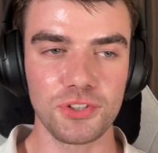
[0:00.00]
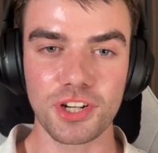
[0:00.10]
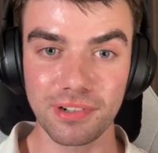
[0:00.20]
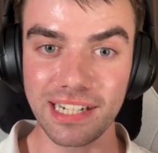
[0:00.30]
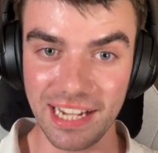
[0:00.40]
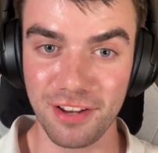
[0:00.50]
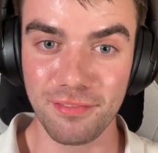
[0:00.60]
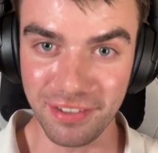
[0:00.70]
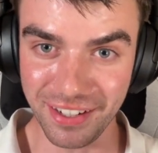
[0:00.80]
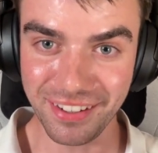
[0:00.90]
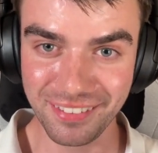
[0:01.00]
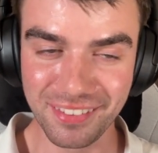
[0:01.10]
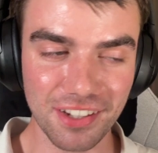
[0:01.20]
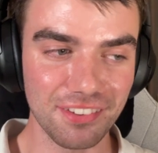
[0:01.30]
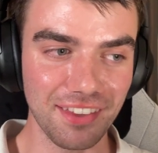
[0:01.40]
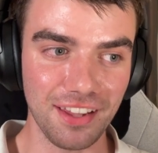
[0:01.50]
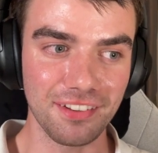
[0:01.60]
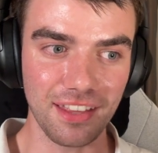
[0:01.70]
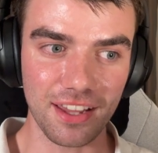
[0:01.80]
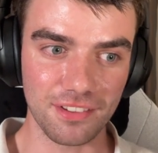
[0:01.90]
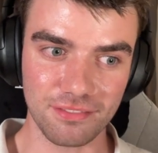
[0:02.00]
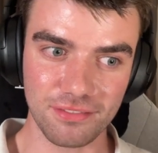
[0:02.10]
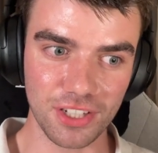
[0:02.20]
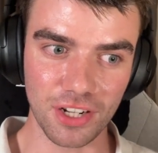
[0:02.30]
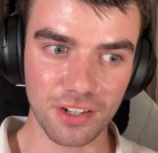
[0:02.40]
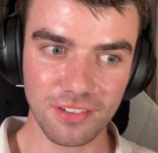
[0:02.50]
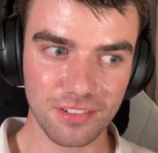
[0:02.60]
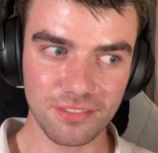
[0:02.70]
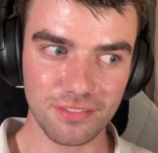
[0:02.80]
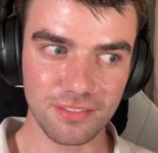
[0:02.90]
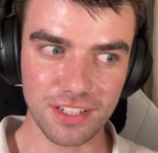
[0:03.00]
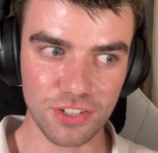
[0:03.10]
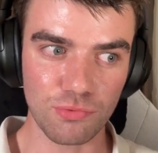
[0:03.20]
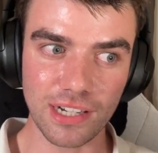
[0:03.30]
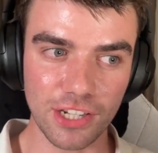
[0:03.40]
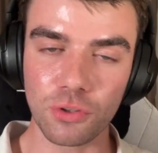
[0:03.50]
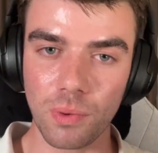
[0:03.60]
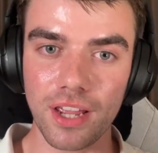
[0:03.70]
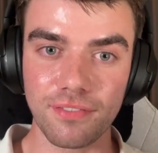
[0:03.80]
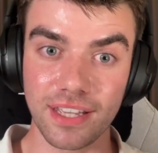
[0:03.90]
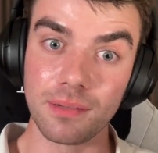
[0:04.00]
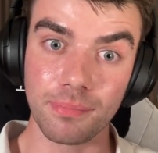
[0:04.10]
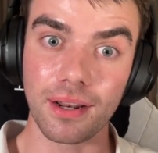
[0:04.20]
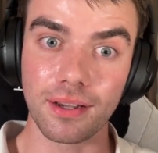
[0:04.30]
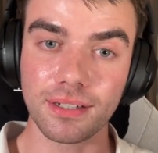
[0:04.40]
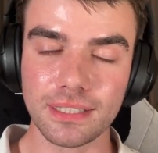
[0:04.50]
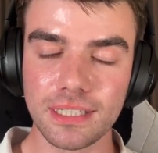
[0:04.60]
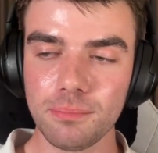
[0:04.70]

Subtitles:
which I really envy, because that it's a really good way of getting better.